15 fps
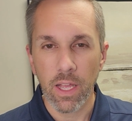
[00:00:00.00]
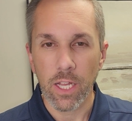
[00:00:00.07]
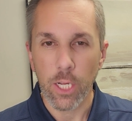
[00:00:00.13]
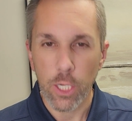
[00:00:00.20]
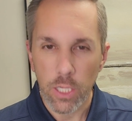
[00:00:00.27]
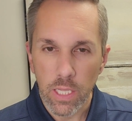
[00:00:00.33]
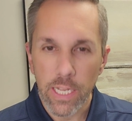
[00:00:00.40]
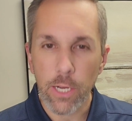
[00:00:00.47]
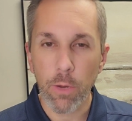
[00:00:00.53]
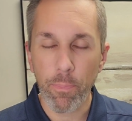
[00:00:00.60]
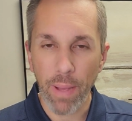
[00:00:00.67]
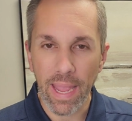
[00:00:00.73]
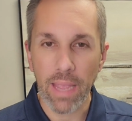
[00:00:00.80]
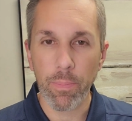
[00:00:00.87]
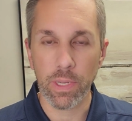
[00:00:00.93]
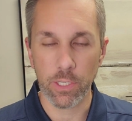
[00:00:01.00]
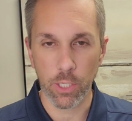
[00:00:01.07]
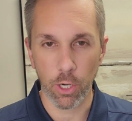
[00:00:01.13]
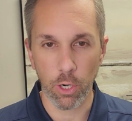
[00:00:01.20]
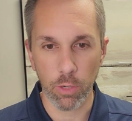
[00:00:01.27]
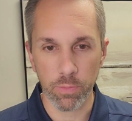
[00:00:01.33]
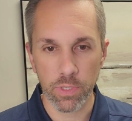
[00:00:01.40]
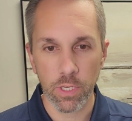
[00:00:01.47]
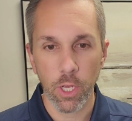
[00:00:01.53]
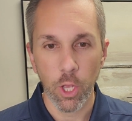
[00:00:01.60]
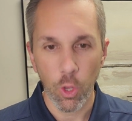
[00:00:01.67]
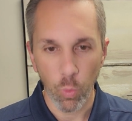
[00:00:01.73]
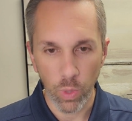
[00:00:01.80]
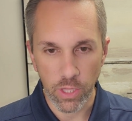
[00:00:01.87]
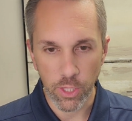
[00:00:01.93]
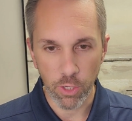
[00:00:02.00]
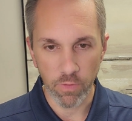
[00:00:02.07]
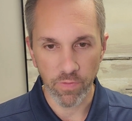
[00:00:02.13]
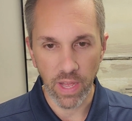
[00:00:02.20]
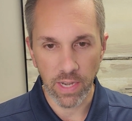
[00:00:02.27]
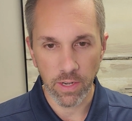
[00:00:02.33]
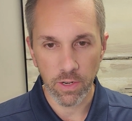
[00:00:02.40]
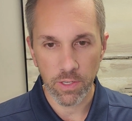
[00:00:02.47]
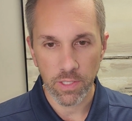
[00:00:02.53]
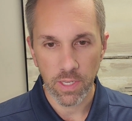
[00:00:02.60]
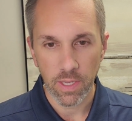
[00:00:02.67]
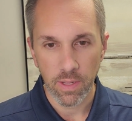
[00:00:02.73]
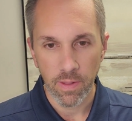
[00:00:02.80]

clear payment terms with your vendors